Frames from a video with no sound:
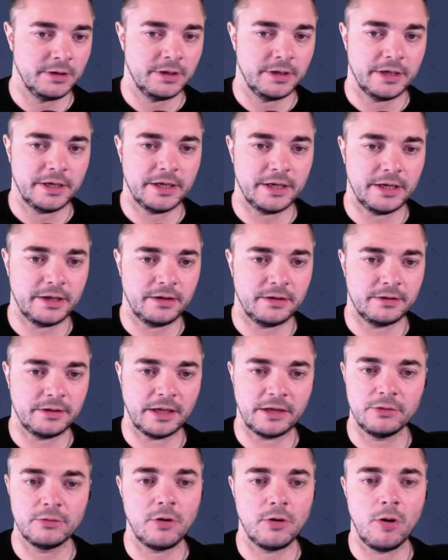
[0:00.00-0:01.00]

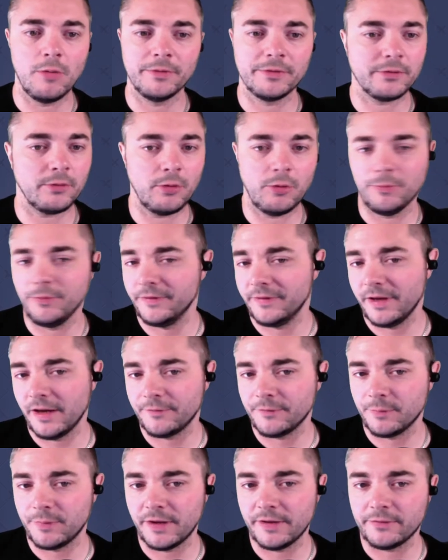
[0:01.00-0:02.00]
Then you obviously have
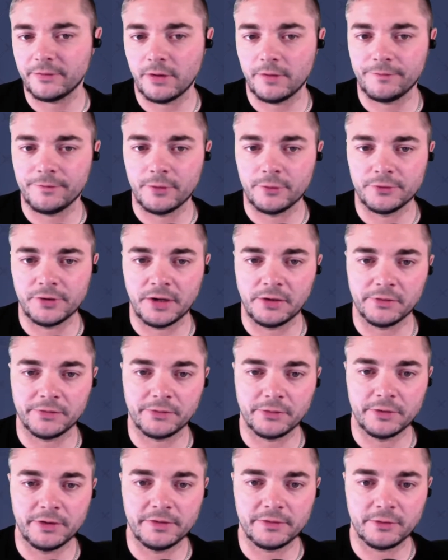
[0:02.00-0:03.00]
to play Sir Florianus,
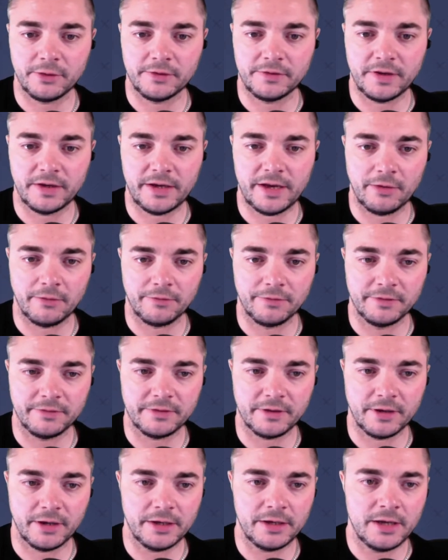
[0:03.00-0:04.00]
so he's going to take care of this
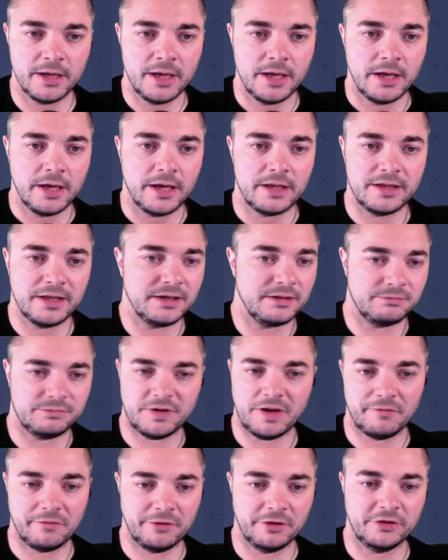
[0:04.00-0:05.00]
guy. And then
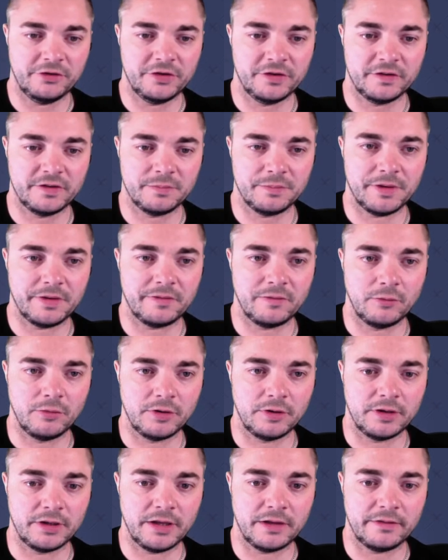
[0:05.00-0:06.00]
Tavarinci is the best unit
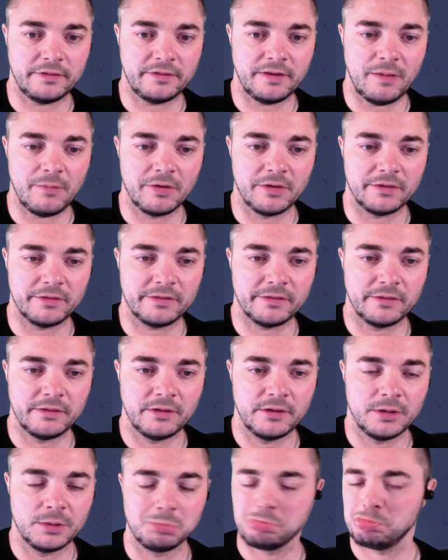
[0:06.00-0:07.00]
against summons.
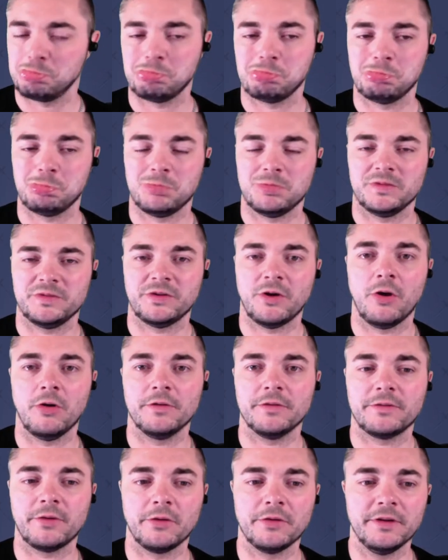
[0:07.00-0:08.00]
So
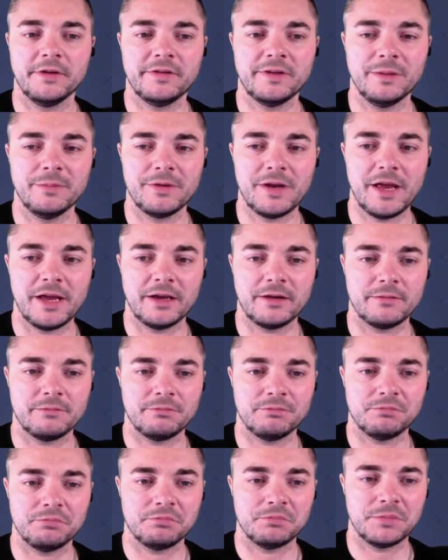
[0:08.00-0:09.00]
this seemed like
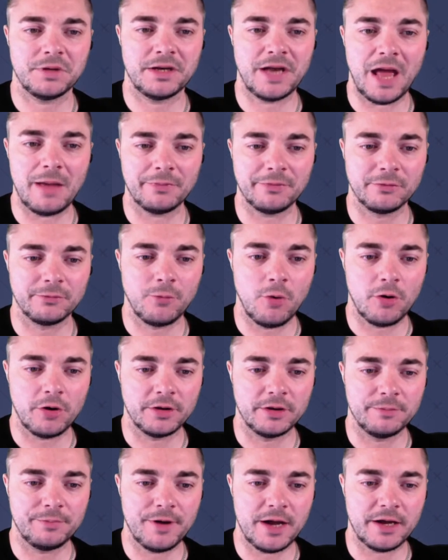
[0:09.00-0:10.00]
an absolute walk in
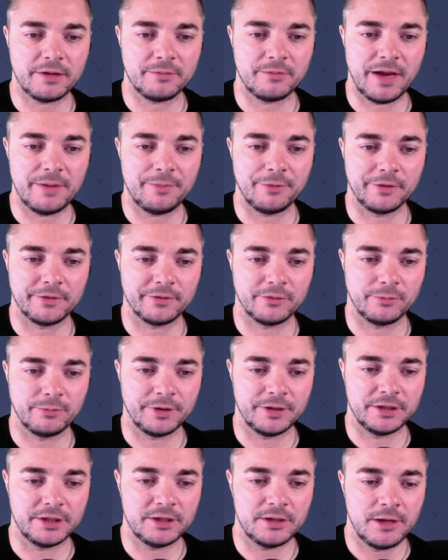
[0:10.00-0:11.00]
the park in my personal
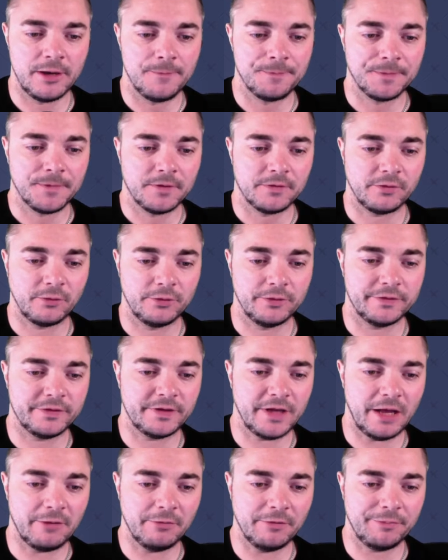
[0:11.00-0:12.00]
opinion. So you
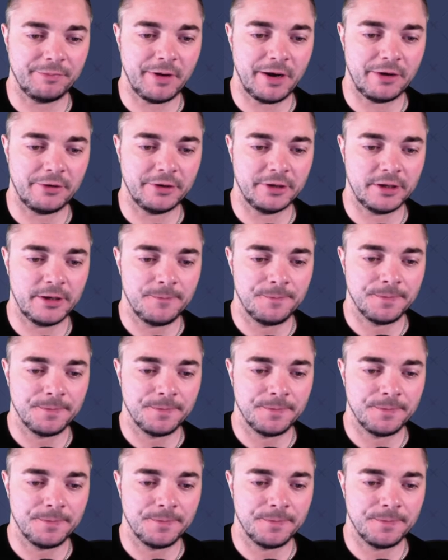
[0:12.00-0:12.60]
start with Pari.